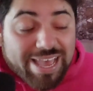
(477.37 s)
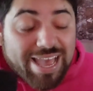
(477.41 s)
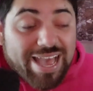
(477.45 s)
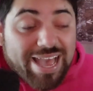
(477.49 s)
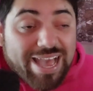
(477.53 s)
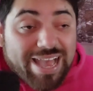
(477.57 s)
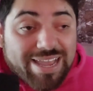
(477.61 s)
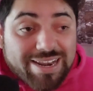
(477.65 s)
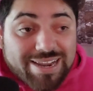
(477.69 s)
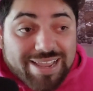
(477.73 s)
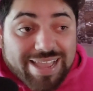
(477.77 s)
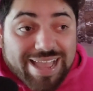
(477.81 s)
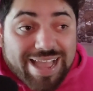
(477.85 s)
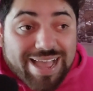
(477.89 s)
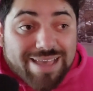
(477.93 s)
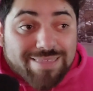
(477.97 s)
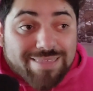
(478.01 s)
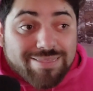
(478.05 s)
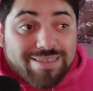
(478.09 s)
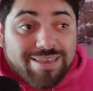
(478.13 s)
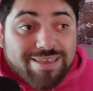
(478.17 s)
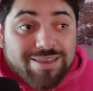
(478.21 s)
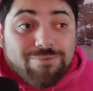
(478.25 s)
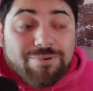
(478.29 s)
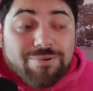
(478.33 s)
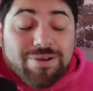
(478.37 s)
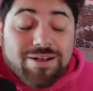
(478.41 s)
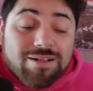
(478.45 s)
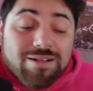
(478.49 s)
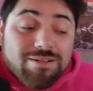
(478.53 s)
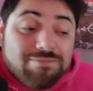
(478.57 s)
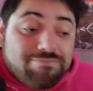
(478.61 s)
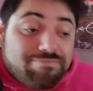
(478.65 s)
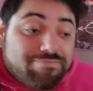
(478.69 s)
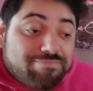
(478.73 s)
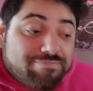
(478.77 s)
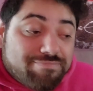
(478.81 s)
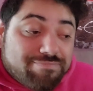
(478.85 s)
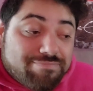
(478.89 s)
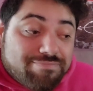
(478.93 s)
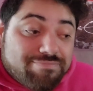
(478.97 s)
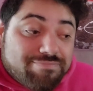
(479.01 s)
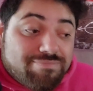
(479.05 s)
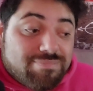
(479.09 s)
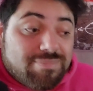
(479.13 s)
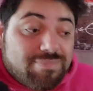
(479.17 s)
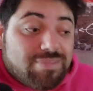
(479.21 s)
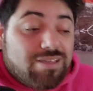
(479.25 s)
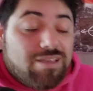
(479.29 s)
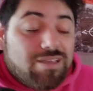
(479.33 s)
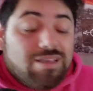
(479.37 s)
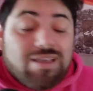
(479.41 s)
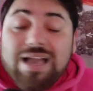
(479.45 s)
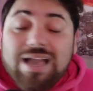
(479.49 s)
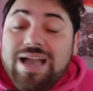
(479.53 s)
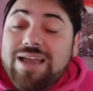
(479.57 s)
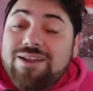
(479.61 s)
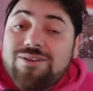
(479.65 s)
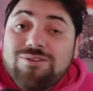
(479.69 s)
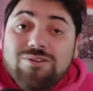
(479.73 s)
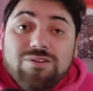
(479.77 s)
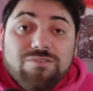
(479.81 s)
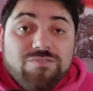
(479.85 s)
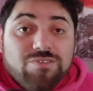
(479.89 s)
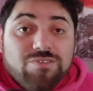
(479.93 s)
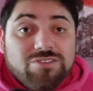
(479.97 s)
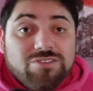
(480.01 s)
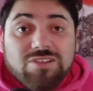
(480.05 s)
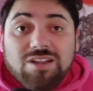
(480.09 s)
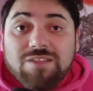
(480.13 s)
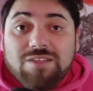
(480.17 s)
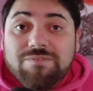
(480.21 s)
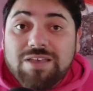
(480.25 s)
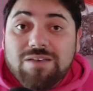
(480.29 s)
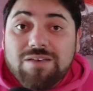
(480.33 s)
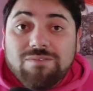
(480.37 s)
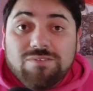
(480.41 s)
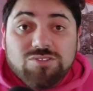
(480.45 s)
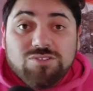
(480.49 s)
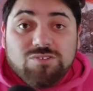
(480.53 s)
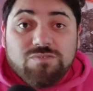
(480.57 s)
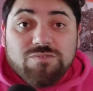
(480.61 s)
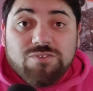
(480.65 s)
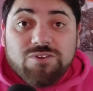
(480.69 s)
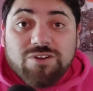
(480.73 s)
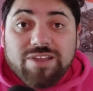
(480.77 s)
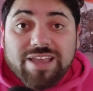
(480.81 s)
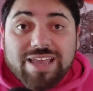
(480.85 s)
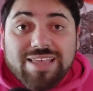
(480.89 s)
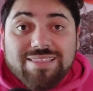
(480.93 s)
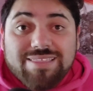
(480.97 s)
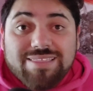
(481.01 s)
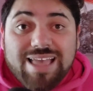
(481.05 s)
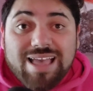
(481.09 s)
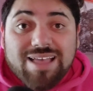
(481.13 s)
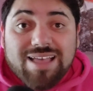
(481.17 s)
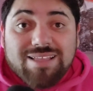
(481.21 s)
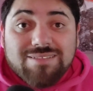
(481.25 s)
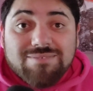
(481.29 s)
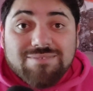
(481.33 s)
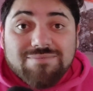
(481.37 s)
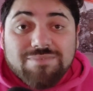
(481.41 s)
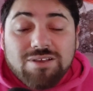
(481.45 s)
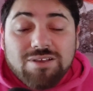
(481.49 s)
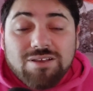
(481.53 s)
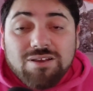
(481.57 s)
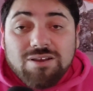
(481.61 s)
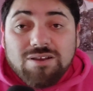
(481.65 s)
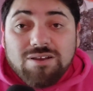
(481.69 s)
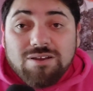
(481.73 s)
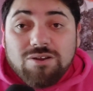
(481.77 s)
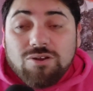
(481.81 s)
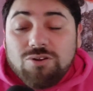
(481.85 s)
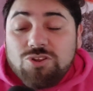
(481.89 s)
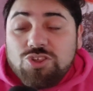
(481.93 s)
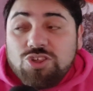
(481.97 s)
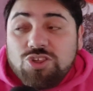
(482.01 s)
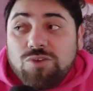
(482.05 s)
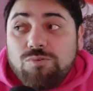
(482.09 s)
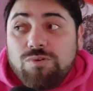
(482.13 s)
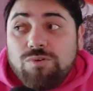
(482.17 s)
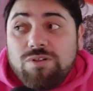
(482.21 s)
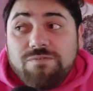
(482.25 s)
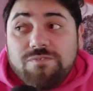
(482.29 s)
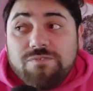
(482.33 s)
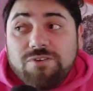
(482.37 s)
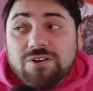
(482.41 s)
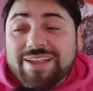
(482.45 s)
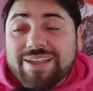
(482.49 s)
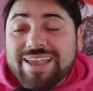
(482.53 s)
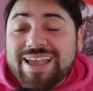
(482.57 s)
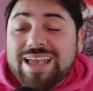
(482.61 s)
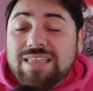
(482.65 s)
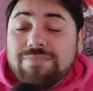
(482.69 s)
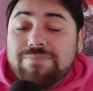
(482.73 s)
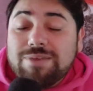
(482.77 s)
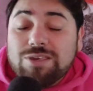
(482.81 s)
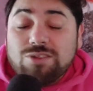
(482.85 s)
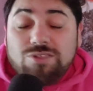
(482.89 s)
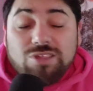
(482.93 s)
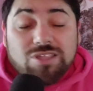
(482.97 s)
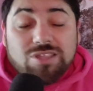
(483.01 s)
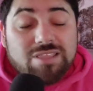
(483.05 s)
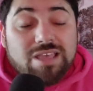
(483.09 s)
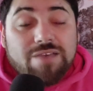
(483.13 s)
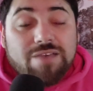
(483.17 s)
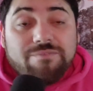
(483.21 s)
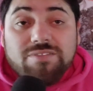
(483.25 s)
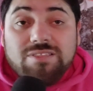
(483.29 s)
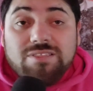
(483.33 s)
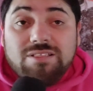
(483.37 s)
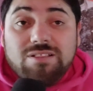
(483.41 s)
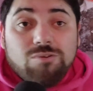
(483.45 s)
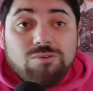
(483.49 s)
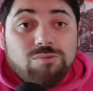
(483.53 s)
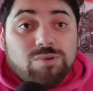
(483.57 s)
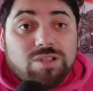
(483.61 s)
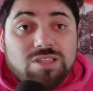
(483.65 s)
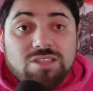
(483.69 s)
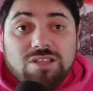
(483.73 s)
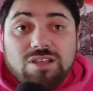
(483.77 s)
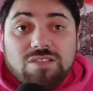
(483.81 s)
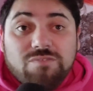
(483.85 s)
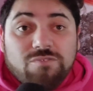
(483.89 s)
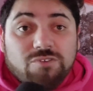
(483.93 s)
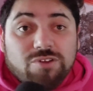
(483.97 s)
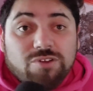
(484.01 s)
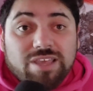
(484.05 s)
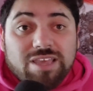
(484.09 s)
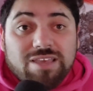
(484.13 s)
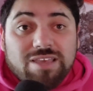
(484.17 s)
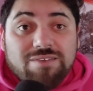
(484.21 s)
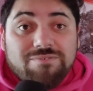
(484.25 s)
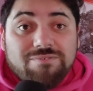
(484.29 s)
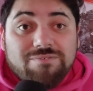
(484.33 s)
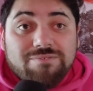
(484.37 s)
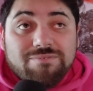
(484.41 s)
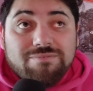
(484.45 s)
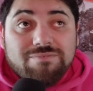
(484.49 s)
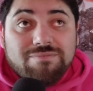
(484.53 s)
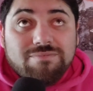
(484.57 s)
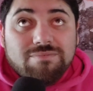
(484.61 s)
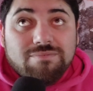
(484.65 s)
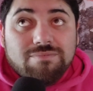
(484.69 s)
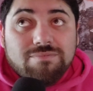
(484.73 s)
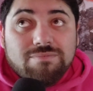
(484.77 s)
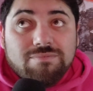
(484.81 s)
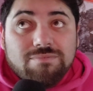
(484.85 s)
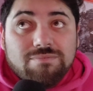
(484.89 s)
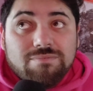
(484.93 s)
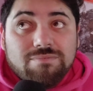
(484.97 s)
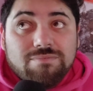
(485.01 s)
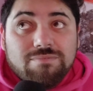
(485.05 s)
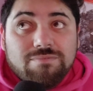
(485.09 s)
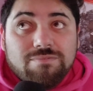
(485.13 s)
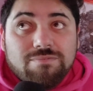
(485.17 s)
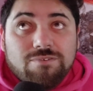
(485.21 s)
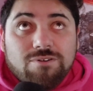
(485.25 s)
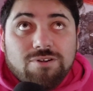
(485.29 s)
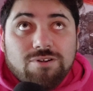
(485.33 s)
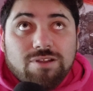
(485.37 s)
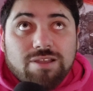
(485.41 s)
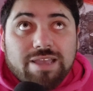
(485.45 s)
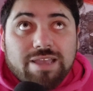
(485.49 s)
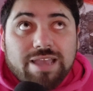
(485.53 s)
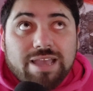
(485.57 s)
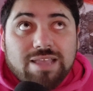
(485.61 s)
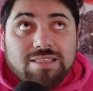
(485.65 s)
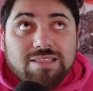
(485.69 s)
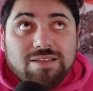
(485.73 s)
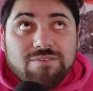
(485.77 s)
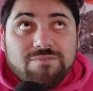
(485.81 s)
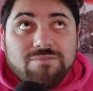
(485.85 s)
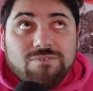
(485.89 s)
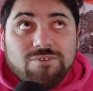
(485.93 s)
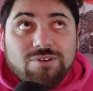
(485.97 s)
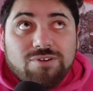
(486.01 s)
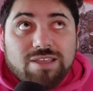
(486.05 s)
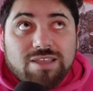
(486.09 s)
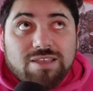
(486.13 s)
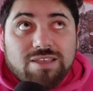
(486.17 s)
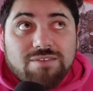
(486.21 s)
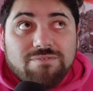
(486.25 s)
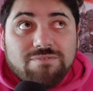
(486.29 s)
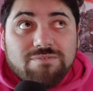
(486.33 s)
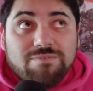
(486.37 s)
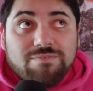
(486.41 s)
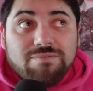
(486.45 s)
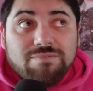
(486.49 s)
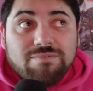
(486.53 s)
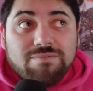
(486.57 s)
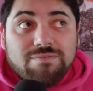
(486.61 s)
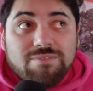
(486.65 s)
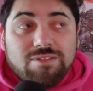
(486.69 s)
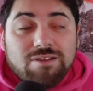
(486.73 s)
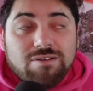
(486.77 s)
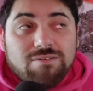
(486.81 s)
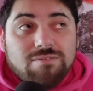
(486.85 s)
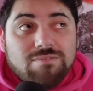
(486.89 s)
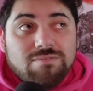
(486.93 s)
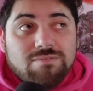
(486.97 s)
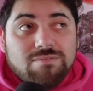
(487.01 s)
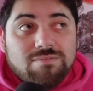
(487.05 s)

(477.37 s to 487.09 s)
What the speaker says: And Kathy, well, I don't know going to be able to forget that. Or she will forget, but she definitely will not forgive. Forget and forgive. No.